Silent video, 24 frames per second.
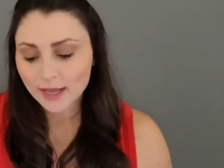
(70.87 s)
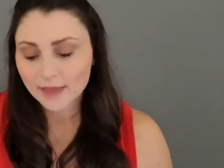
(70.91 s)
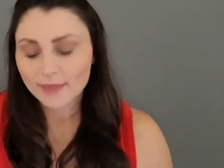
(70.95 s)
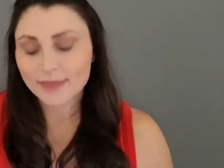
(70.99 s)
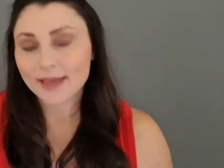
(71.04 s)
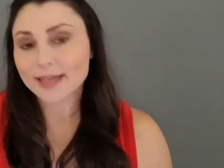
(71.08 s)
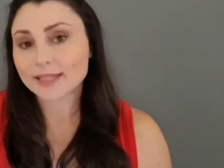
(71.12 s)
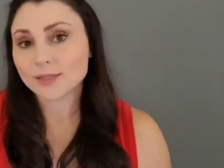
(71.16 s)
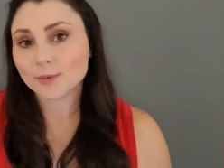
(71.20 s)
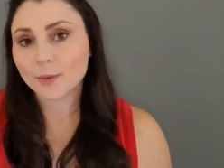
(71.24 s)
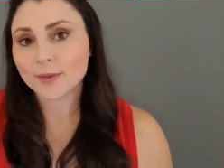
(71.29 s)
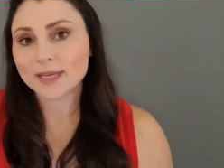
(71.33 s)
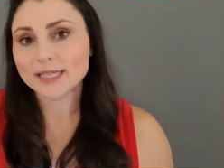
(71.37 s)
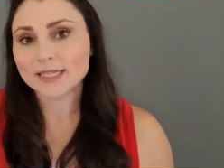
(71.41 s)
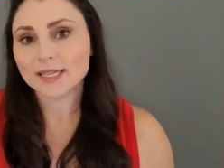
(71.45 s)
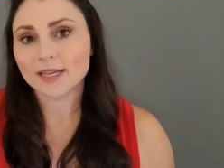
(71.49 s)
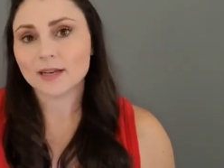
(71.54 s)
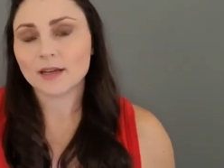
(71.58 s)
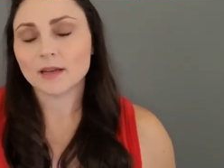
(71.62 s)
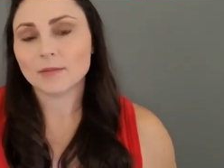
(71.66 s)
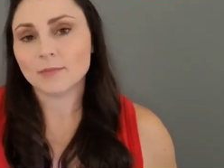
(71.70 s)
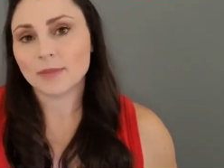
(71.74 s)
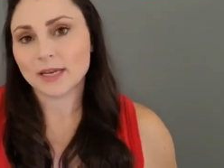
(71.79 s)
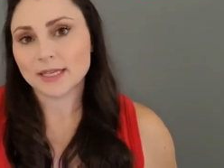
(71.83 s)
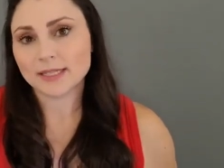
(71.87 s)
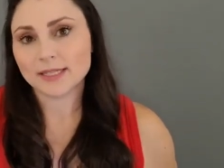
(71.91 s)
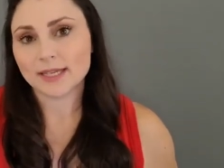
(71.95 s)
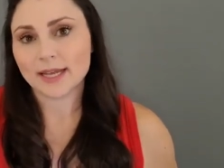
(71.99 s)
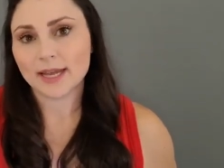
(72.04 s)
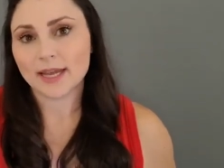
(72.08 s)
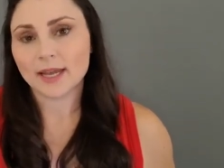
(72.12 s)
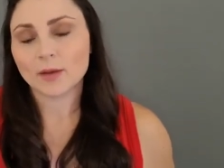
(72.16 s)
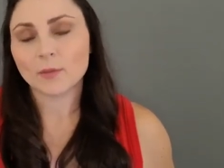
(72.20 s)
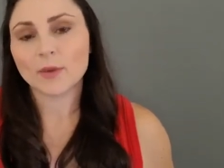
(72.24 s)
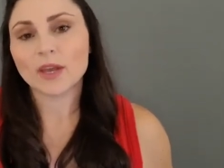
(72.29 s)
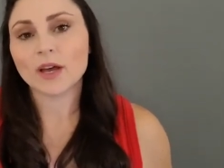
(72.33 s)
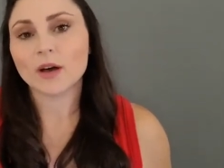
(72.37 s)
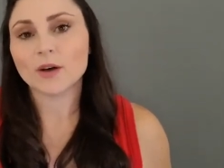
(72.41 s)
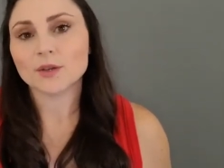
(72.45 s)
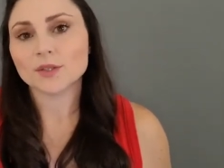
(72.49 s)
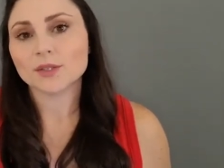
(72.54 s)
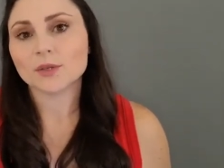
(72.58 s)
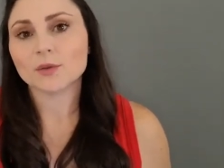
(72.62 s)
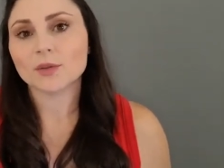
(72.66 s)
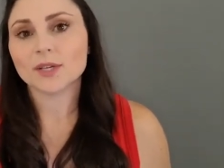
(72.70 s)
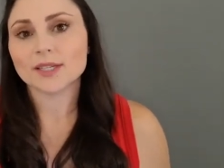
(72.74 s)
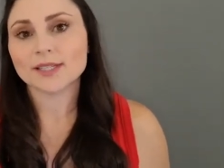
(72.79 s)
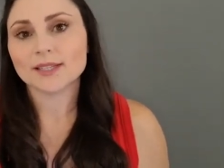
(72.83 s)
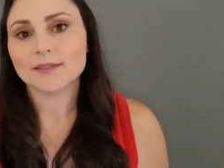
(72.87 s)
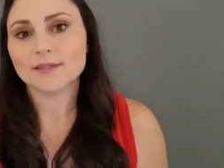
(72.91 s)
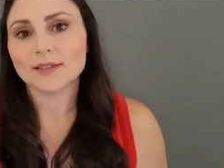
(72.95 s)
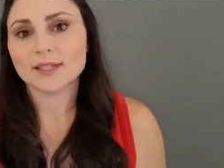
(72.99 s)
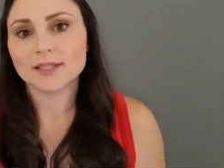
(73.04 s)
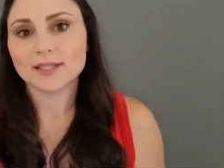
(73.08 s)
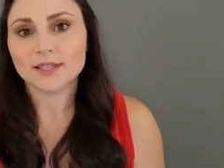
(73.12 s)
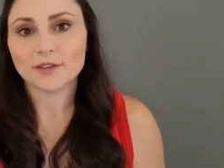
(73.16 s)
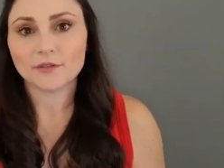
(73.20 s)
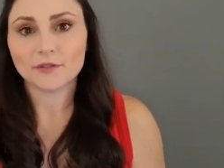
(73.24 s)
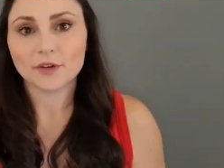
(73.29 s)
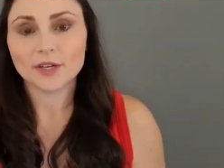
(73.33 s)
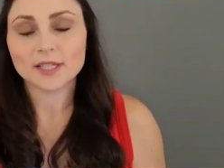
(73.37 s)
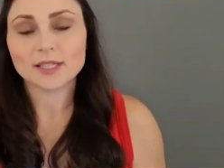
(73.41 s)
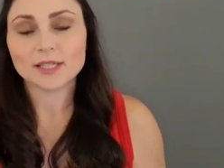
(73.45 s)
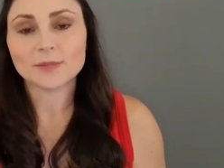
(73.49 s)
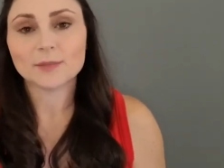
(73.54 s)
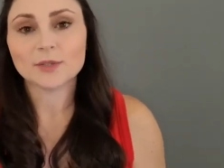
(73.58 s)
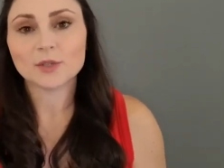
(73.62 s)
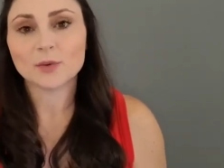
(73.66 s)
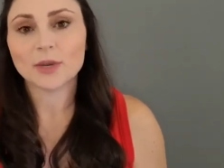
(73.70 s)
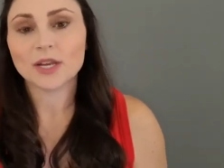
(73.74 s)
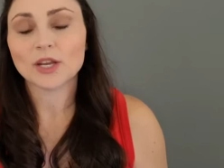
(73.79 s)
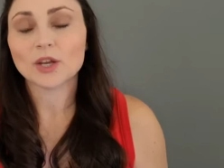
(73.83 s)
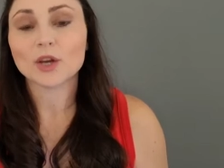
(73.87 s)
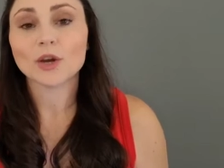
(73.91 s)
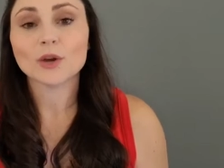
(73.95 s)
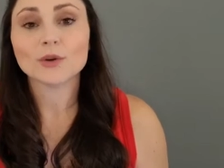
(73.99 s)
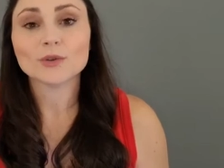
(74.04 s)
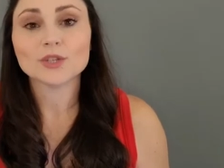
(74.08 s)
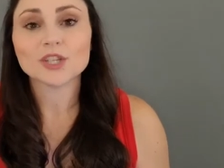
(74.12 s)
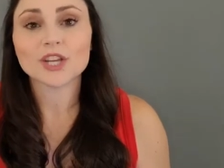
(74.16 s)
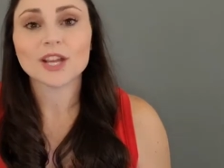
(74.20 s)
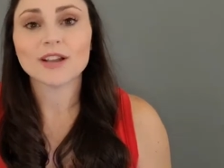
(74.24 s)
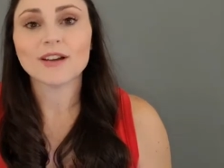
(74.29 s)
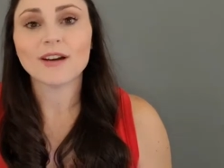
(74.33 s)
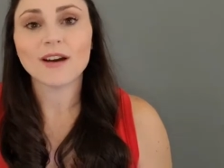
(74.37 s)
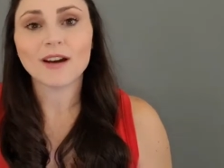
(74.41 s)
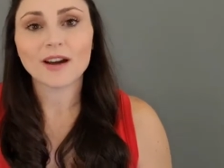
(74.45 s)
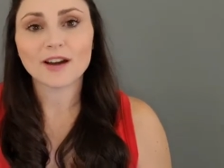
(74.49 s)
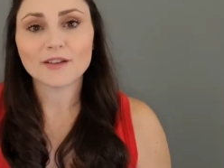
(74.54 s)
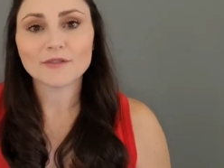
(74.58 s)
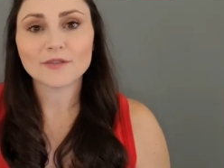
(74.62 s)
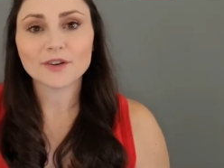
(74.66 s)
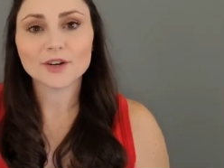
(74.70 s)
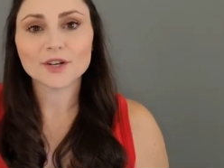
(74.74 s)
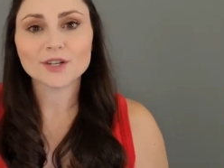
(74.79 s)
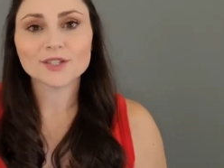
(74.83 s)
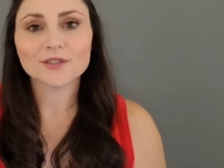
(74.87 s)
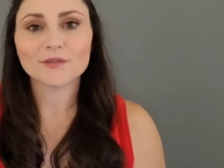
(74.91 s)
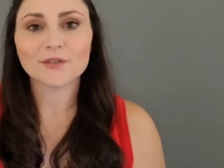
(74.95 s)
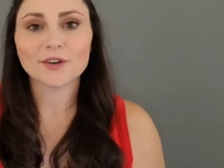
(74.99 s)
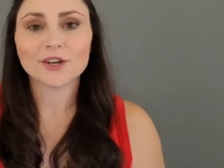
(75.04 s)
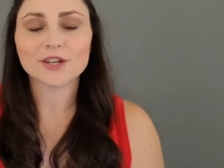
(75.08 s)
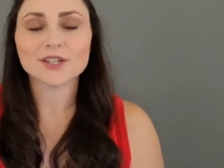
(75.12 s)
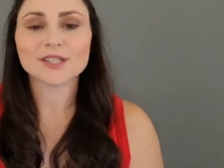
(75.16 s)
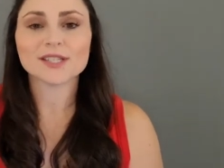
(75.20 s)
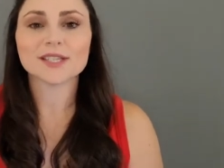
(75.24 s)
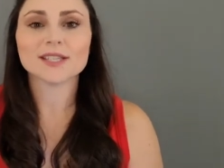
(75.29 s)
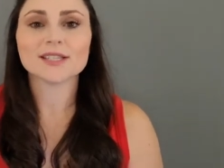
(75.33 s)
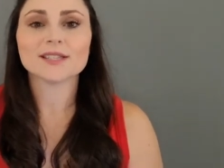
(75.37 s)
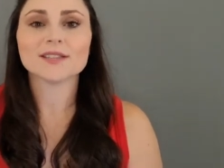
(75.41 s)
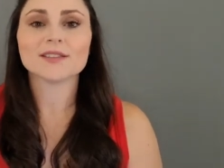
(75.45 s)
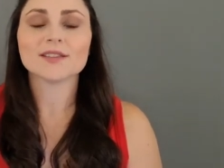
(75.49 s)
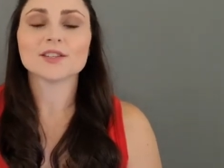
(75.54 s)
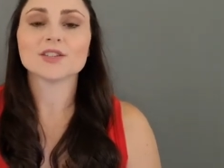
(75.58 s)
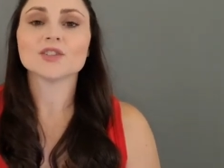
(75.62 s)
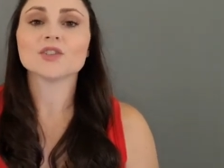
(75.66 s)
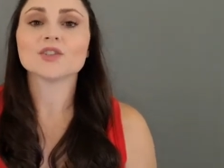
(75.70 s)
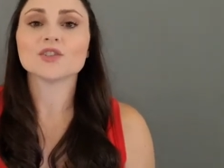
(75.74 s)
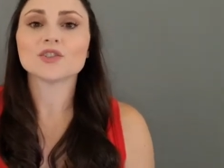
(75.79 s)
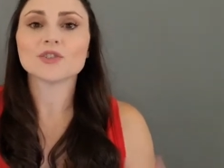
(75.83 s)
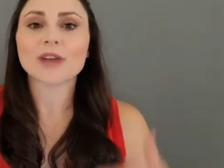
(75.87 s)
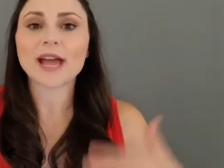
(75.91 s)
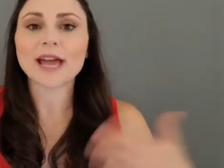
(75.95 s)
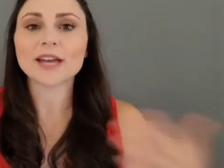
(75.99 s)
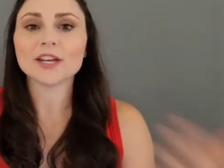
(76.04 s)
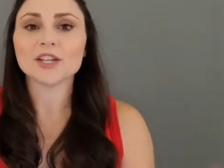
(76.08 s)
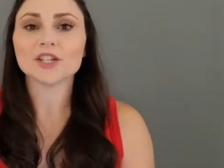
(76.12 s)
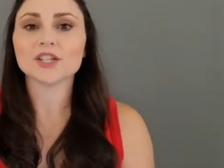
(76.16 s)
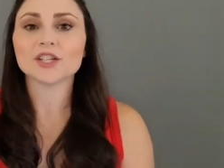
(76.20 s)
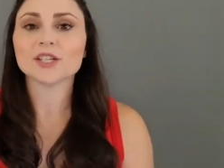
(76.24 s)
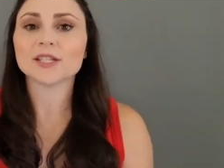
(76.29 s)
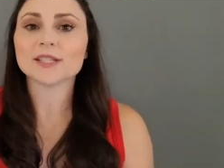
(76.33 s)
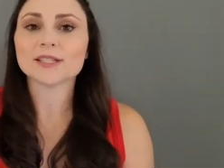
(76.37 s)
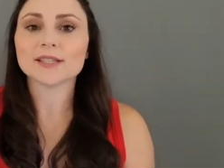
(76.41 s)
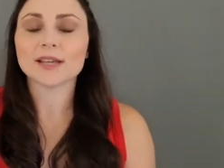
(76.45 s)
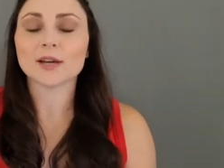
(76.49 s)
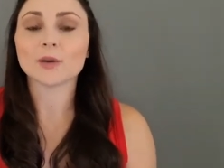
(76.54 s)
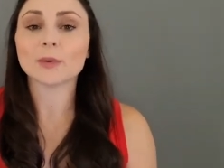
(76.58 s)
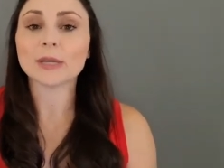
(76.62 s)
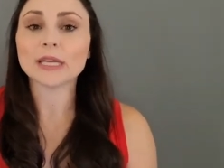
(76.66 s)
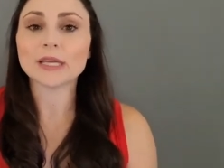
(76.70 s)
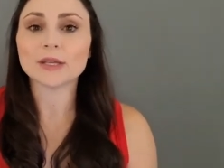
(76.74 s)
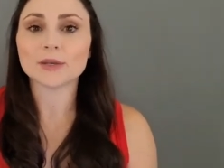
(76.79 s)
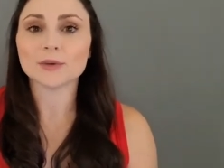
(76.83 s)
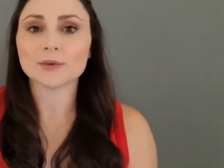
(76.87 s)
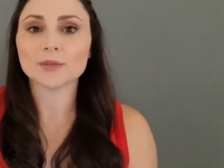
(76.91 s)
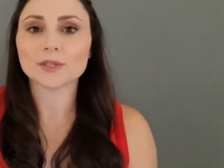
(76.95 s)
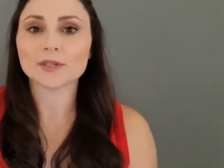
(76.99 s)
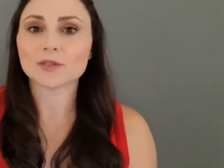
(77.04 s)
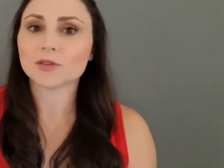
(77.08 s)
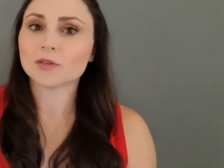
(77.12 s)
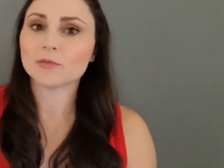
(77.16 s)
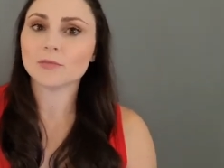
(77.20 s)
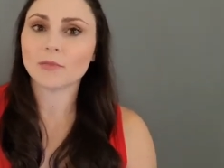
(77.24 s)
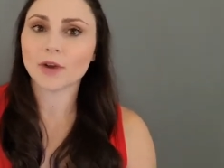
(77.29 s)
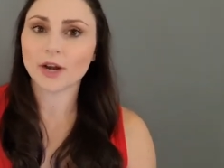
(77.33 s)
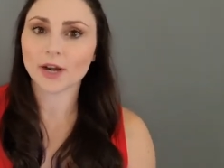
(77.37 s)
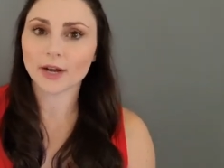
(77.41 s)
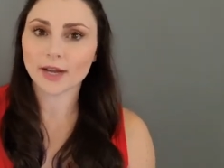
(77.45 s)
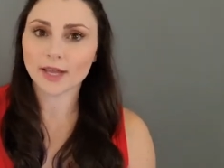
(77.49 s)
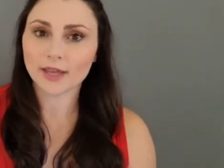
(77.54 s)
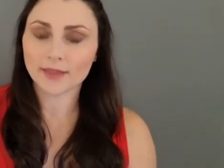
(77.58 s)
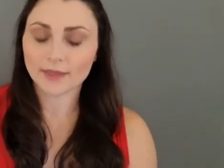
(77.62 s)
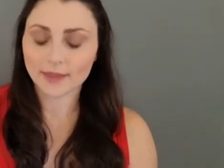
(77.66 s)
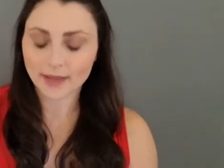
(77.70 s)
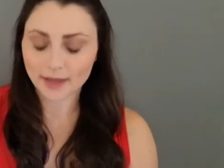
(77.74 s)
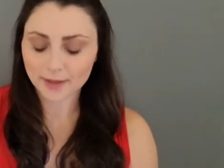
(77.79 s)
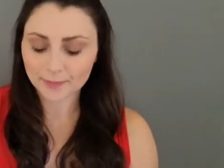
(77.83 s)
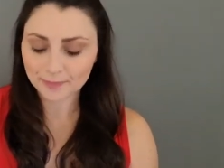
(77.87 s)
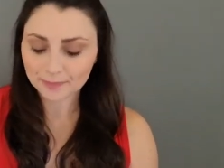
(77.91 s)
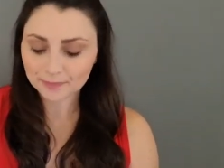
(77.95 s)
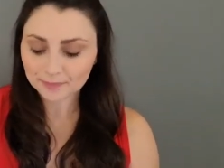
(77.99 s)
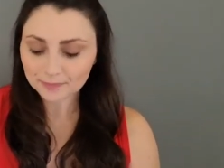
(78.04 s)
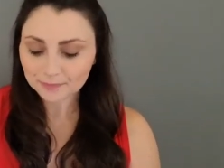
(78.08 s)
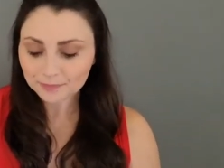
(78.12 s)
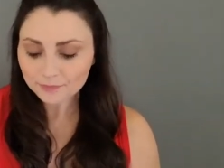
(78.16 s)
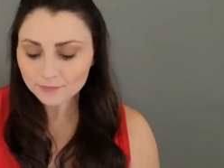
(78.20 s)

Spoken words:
That's what we did on Monday. We also looked at the difference between coaching offers versus the strategies that we use to market them.